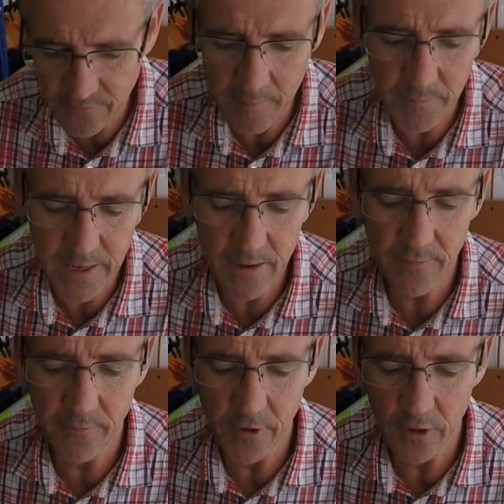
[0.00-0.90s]
of
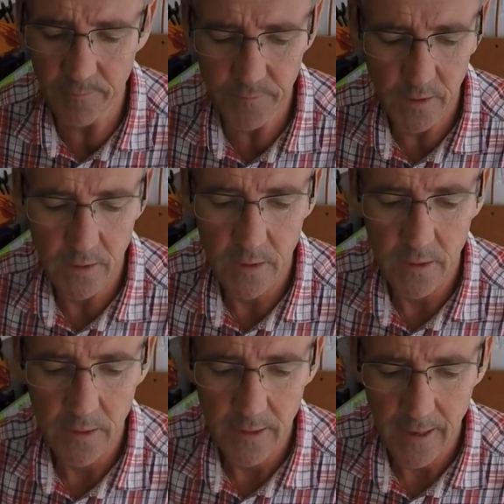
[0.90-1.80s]
MDF I've got,
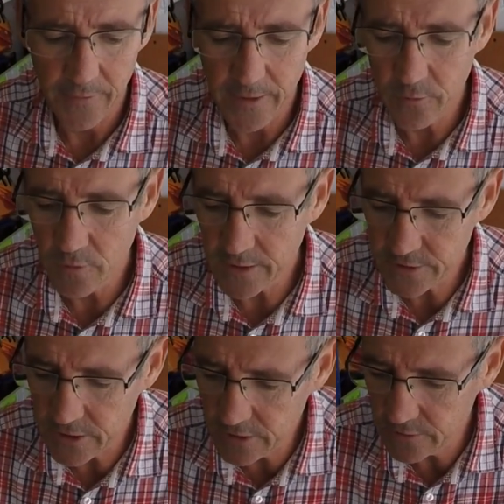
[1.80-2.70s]
and then all I
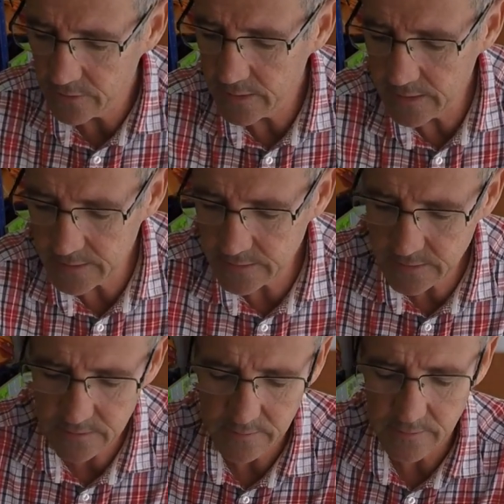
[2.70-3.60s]
do
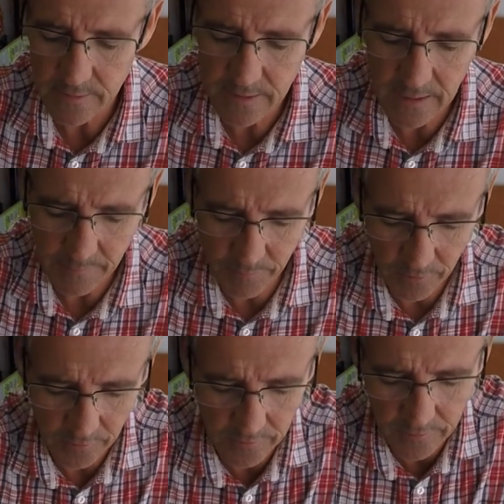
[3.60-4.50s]
is clip
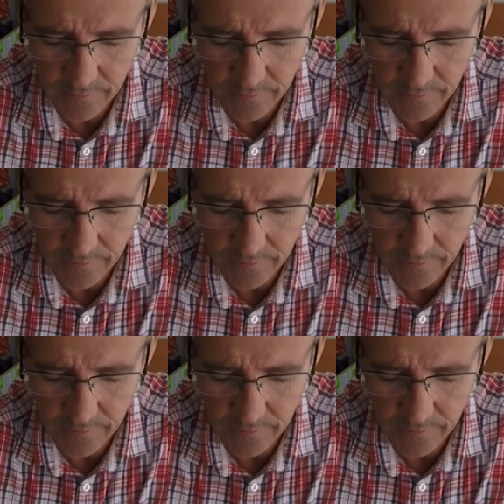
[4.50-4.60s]
on